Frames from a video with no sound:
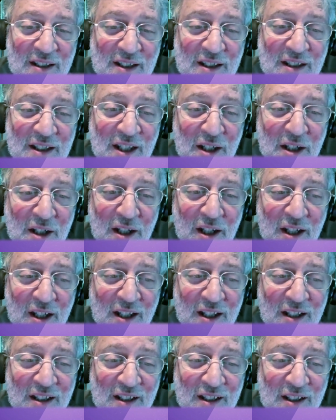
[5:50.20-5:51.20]
did
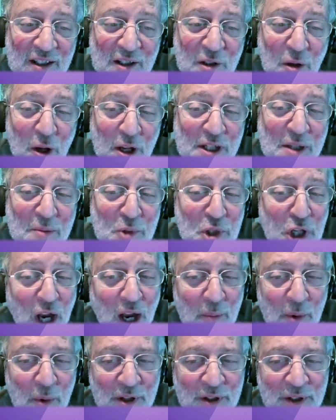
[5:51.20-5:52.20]
an awesome
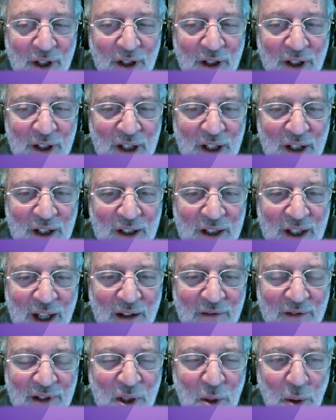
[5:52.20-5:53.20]
job on
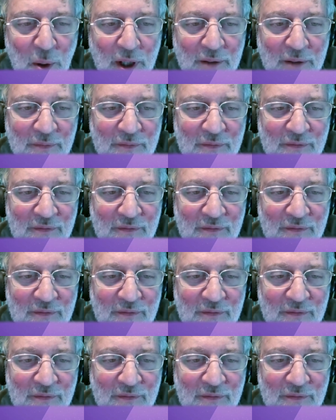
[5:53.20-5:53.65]
that recording.